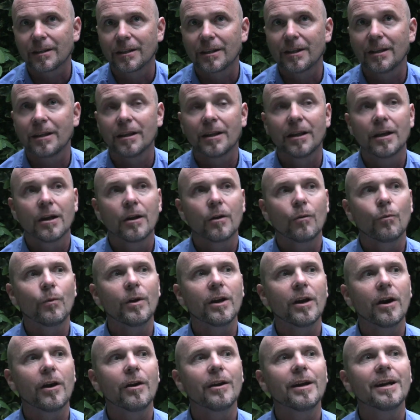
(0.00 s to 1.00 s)

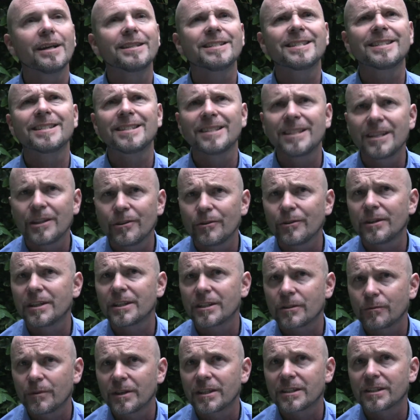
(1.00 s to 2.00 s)
We are at
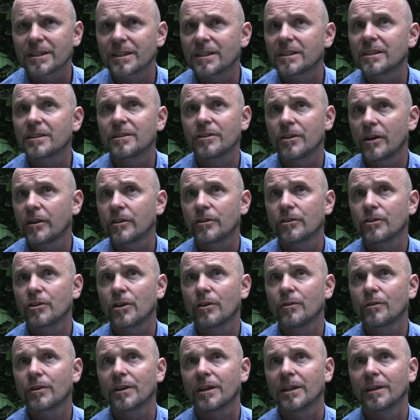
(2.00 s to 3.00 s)
serious risk. This is not a
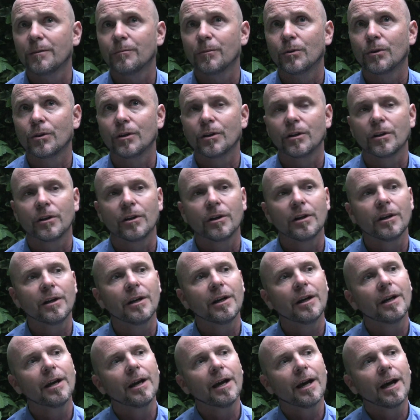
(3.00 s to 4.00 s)
joke anymore.
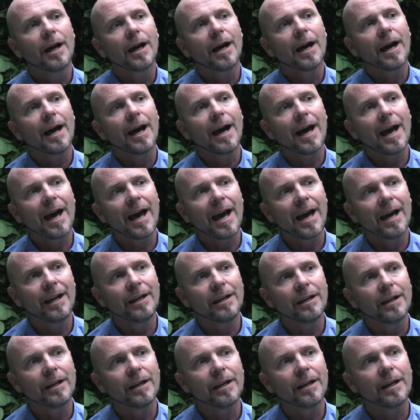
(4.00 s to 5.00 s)

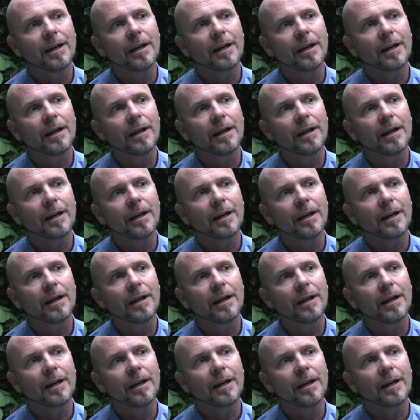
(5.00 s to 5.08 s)
And